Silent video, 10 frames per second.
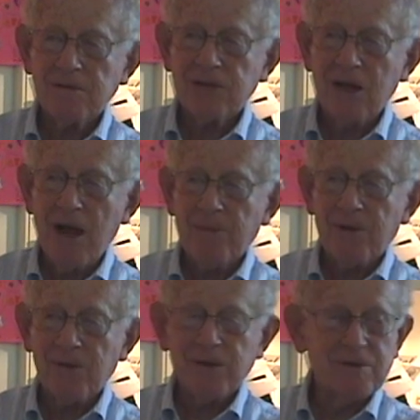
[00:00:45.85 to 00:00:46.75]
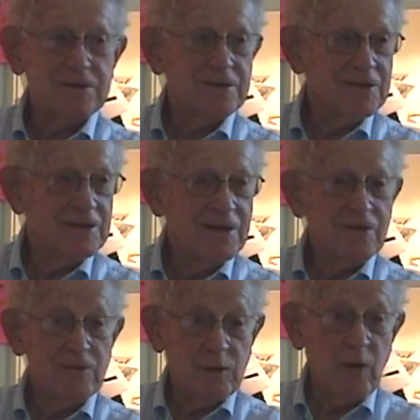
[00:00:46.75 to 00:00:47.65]
shopper would
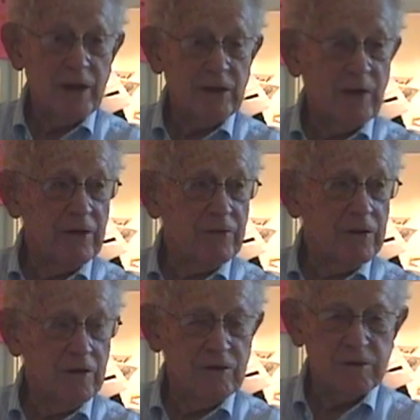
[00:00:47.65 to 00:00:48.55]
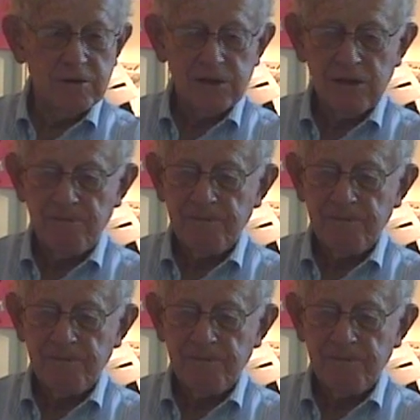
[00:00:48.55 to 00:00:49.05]
want in the way of clothes.